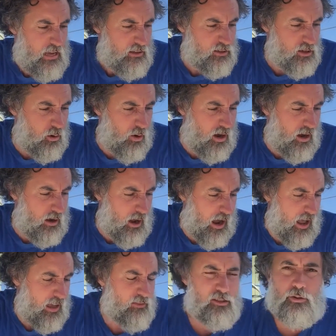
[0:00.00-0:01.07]
So
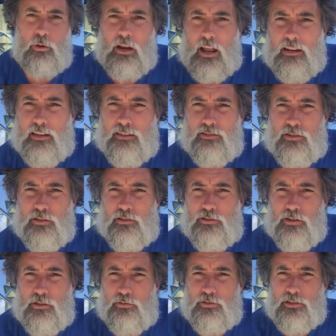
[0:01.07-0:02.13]
I had this great idea
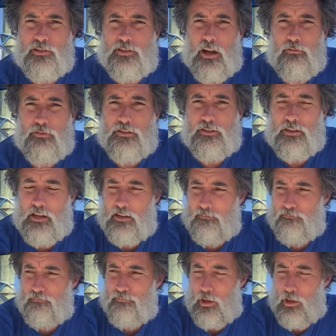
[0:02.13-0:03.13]
to use a selfie stick.